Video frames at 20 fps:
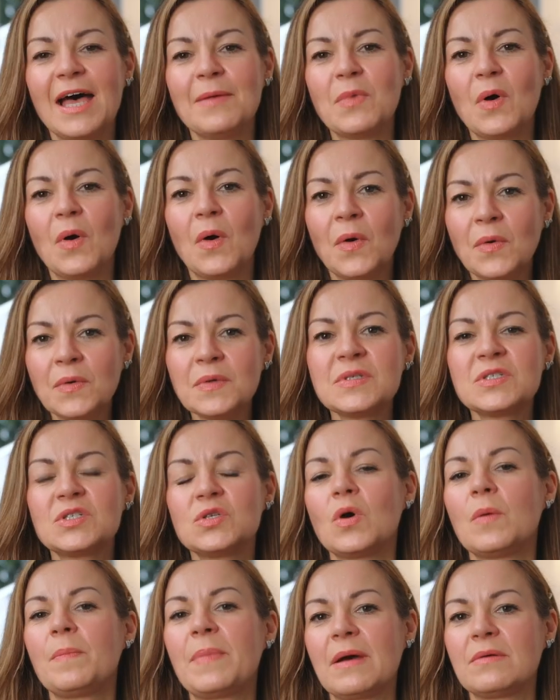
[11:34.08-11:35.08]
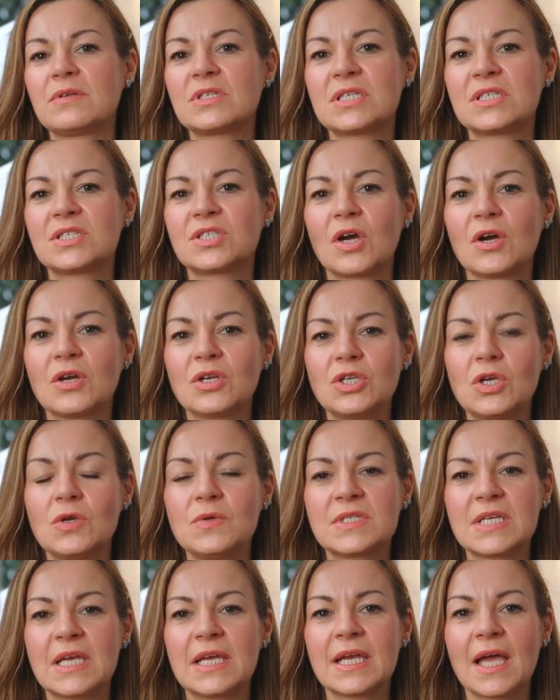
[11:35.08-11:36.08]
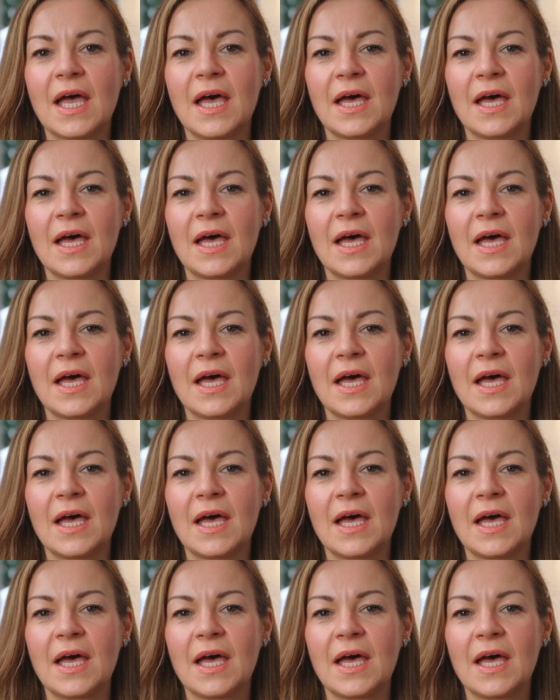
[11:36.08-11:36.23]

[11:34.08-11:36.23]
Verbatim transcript: I'm also about to start using